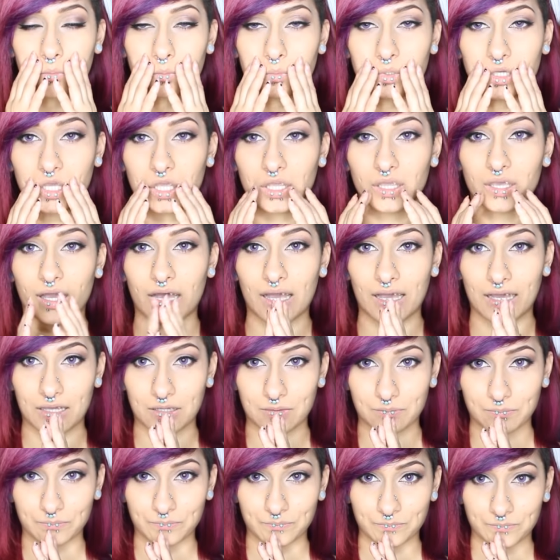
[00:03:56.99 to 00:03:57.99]
But
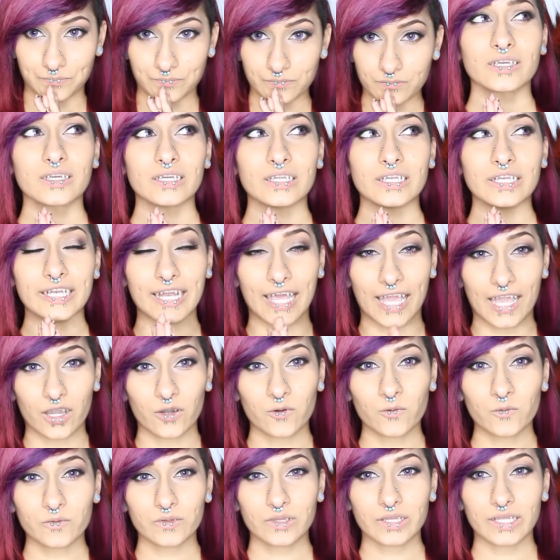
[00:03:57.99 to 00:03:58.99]
now